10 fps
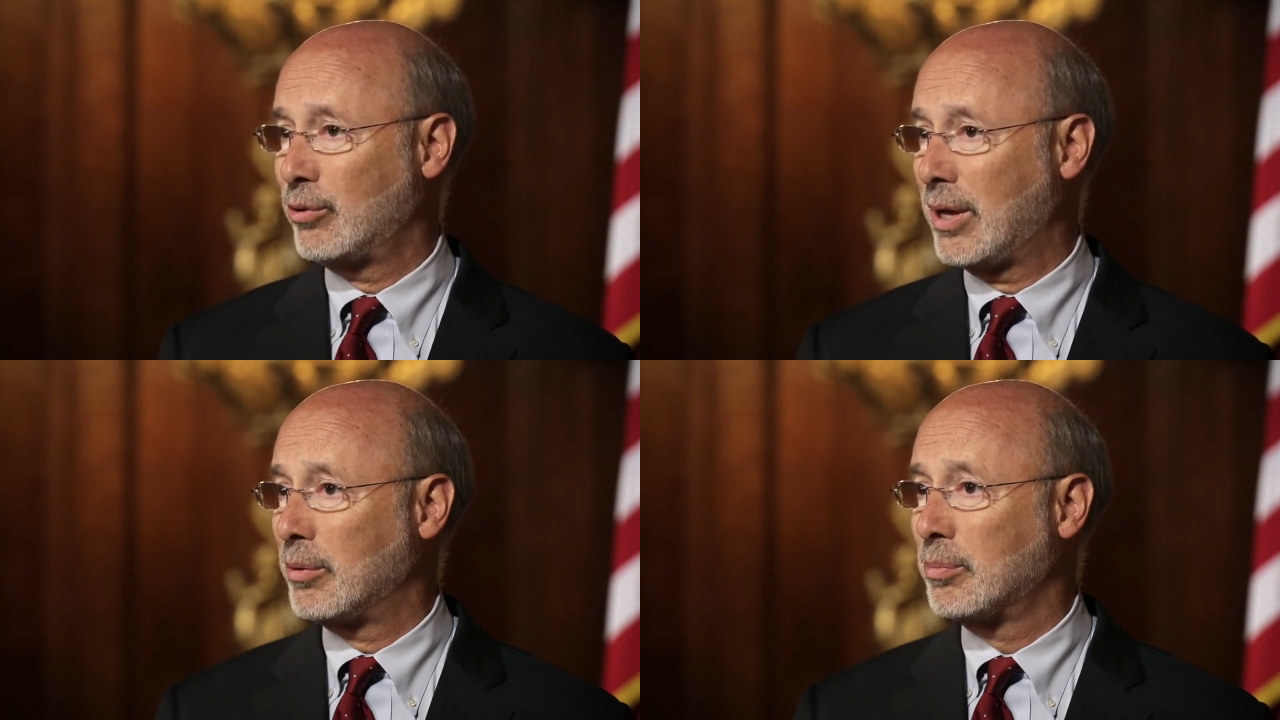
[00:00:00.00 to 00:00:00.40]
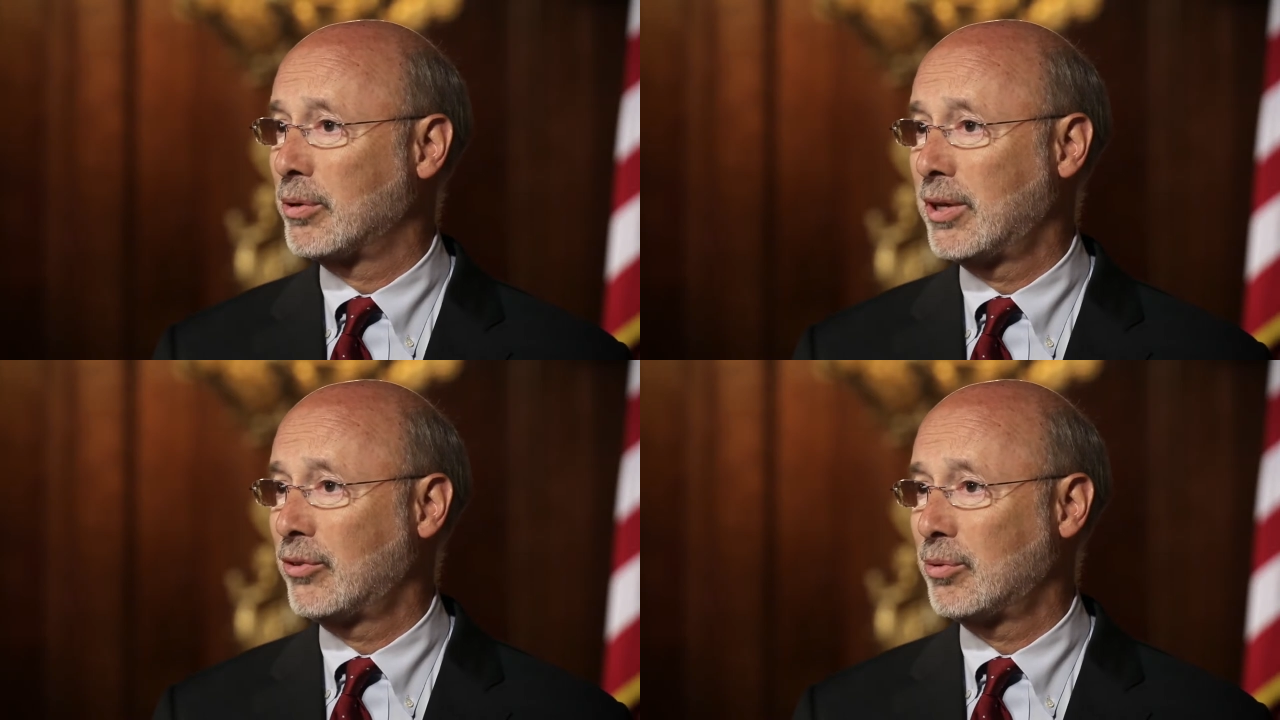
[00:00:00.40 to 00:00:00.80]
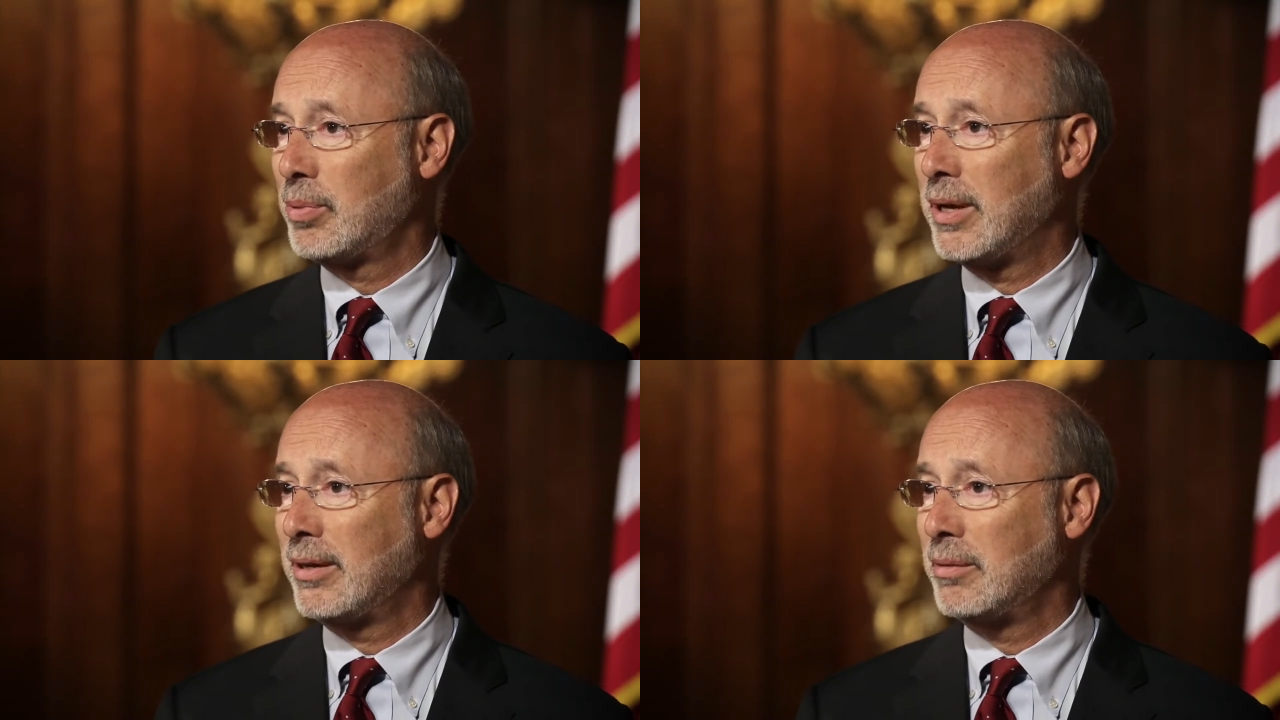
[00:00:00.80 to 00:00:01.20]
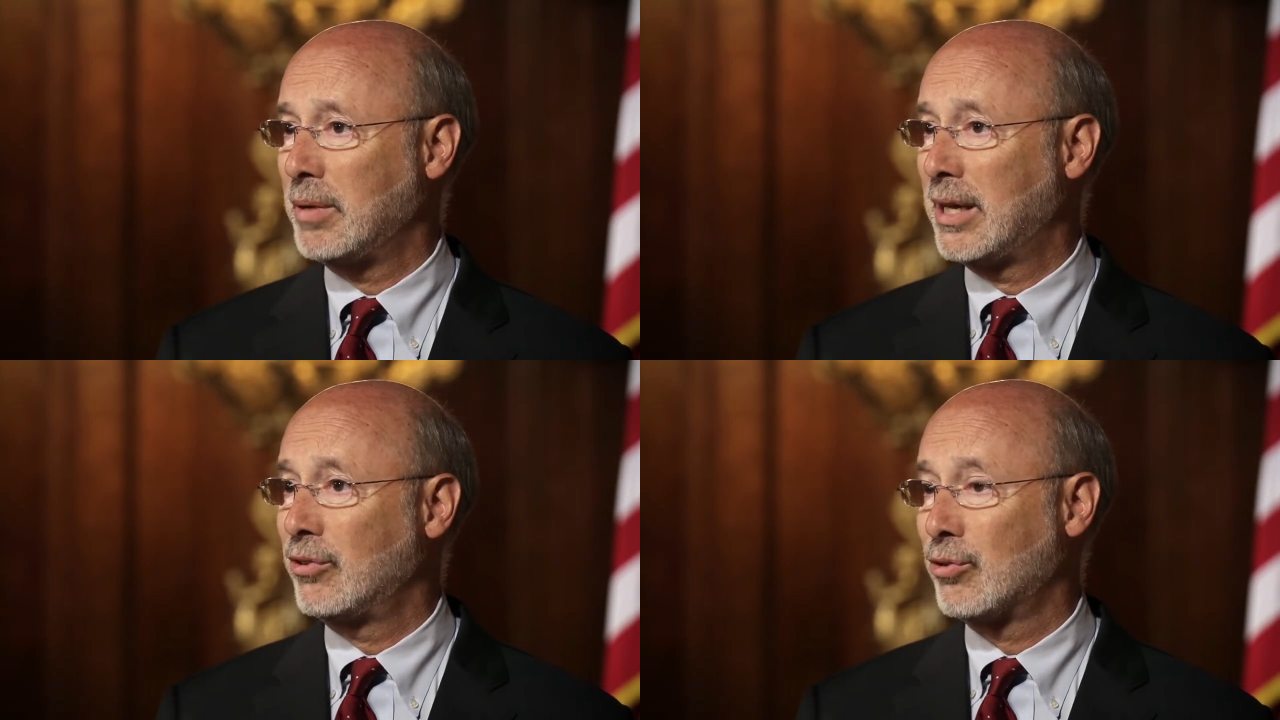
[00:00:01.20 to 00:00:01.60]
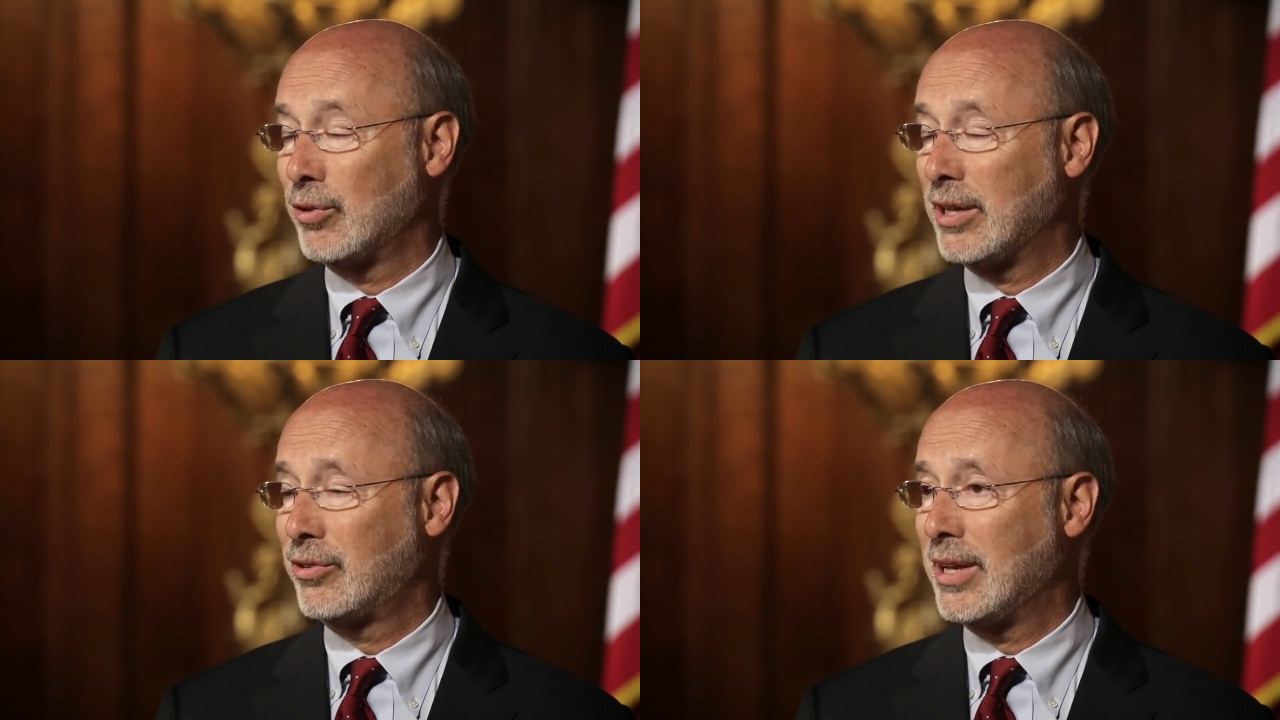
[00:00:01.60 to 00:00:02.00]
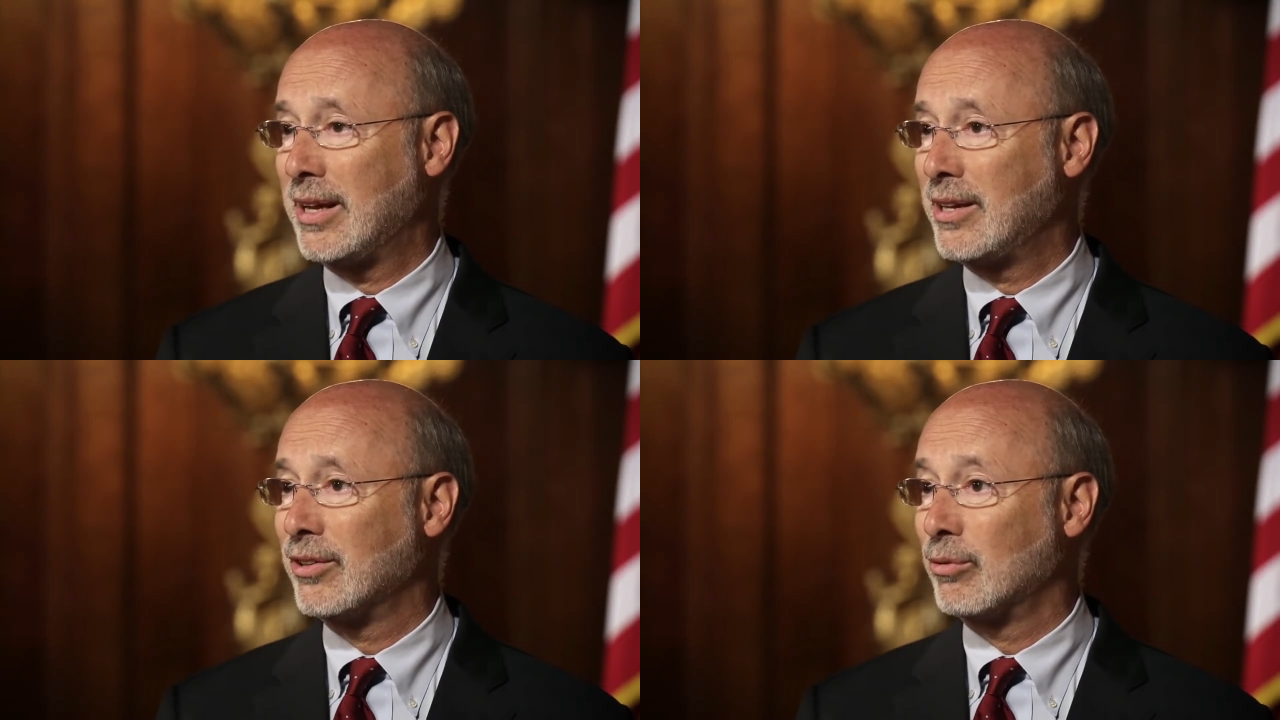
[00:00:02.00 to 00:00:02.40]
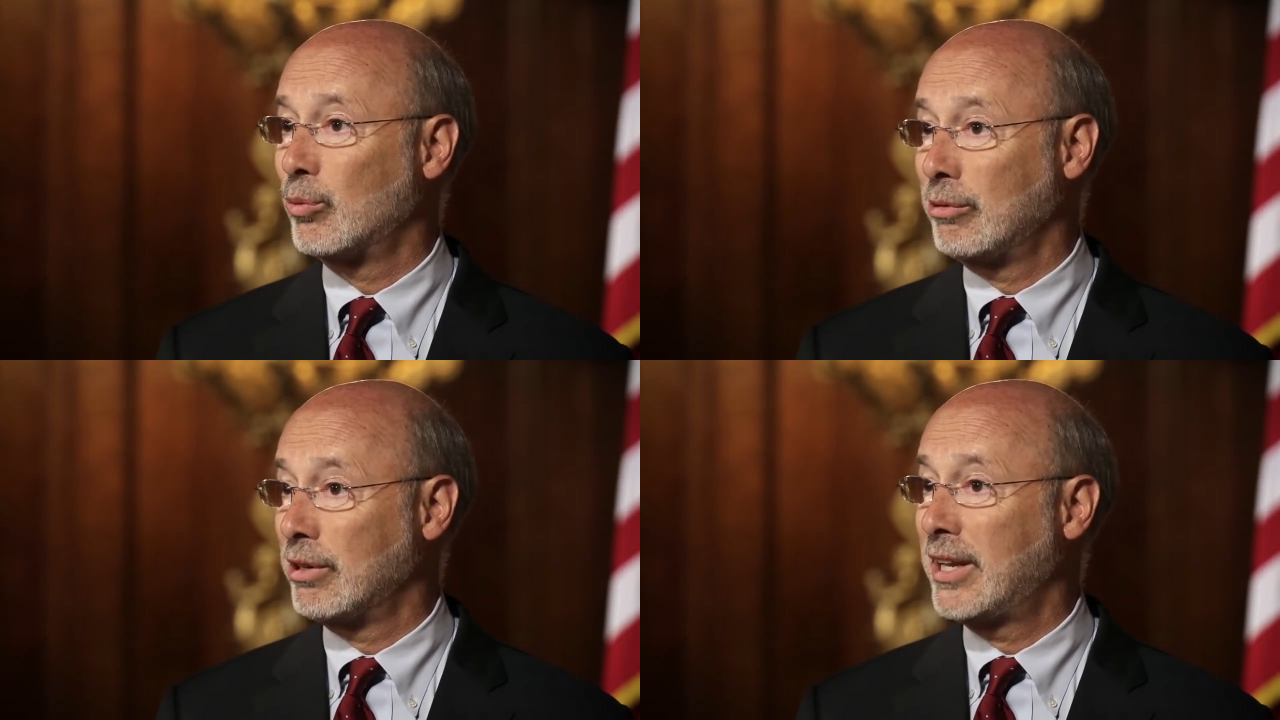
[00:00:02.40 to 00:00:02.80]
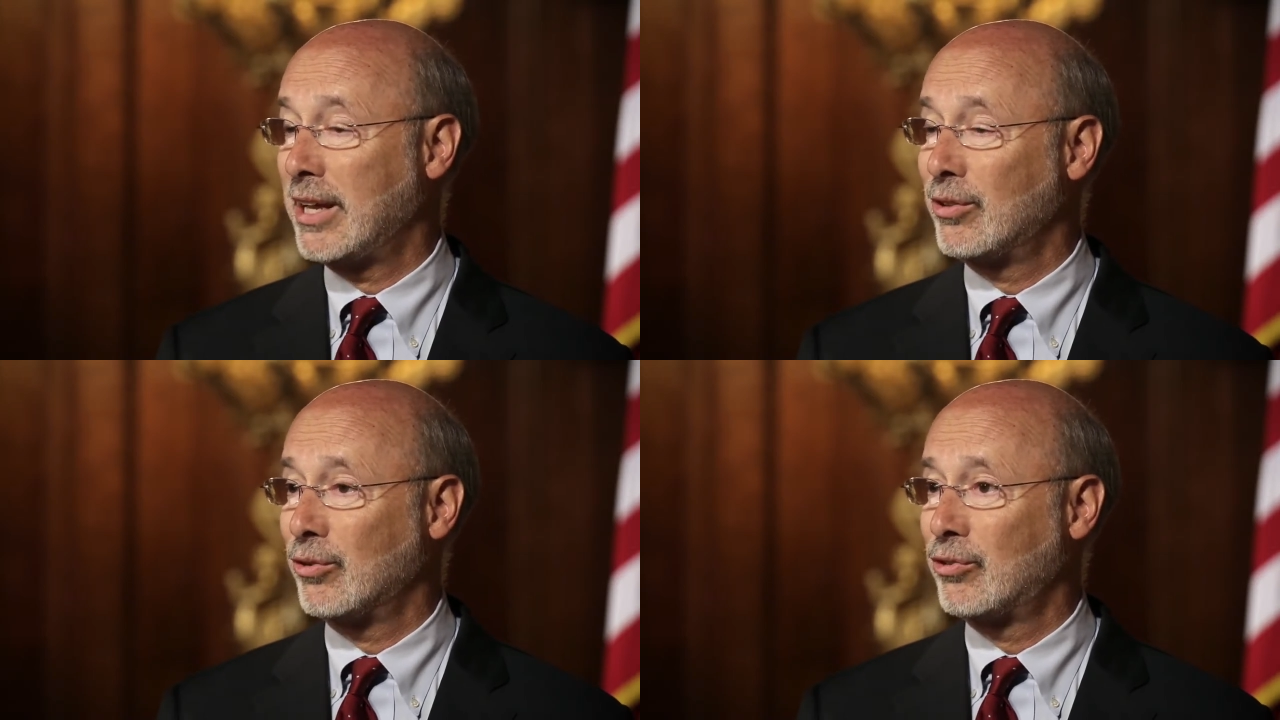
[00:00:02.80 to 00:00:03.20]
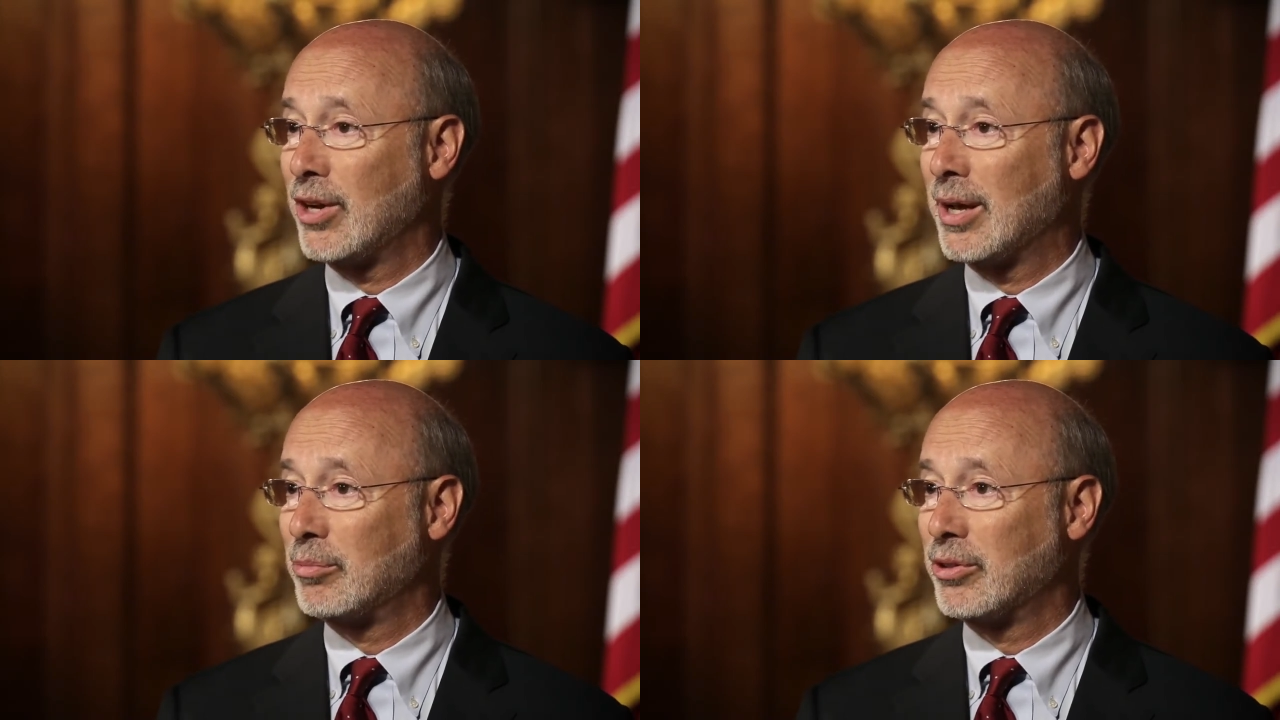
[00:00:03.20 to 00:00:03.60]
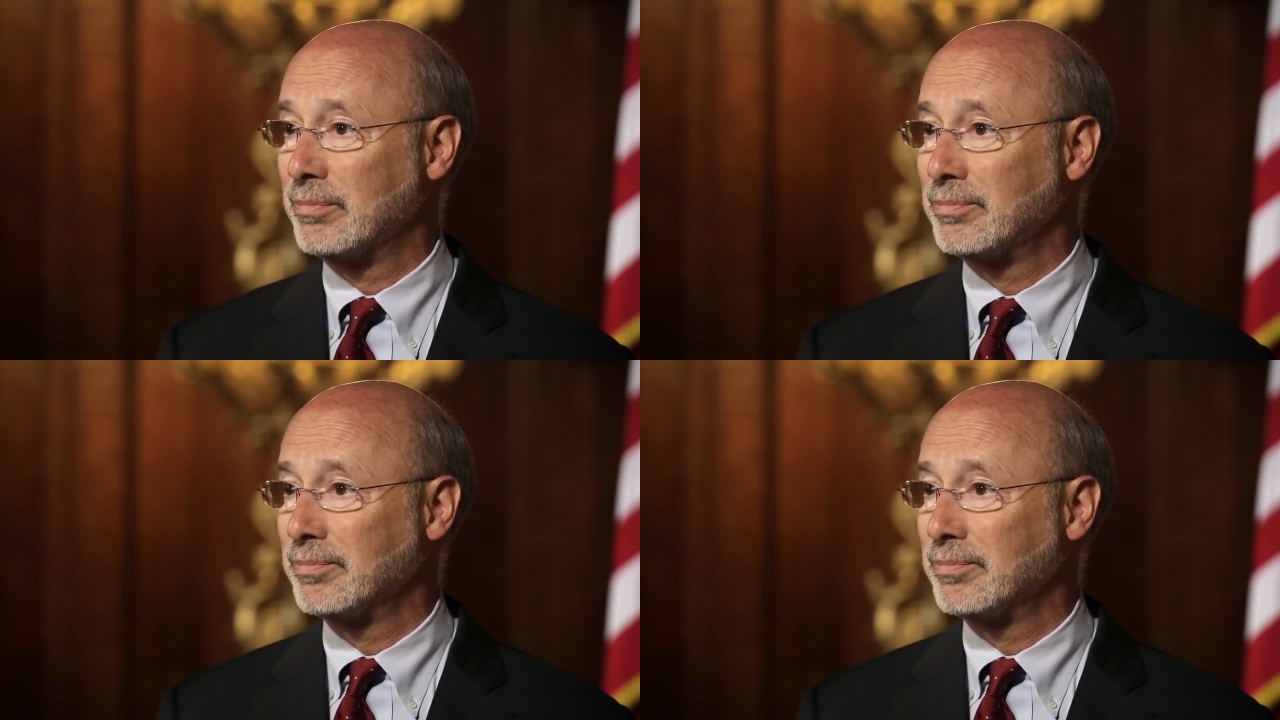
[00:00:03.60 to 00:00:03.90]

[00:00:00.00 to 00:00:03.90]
was able to participate in making sure they stay here and we retain those jobs.